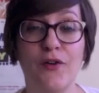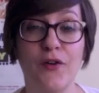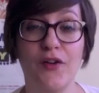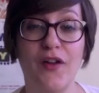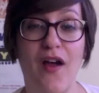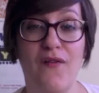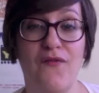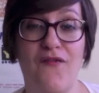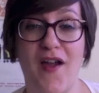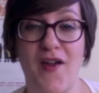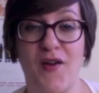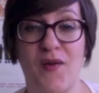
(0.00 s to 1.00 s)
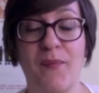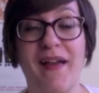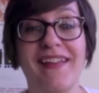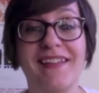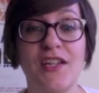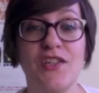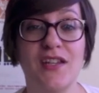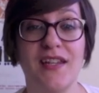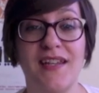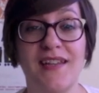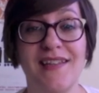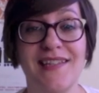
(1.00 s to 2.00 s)
Girl on Fire by Alicia
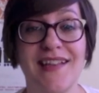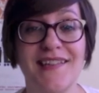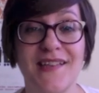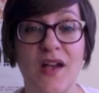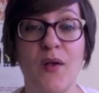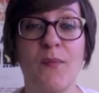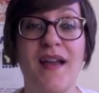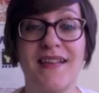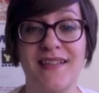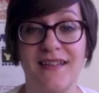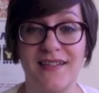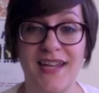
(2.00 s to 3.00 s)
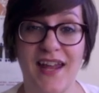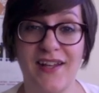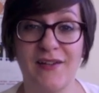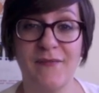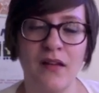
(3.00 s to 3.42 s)
Keys and sung by Santana.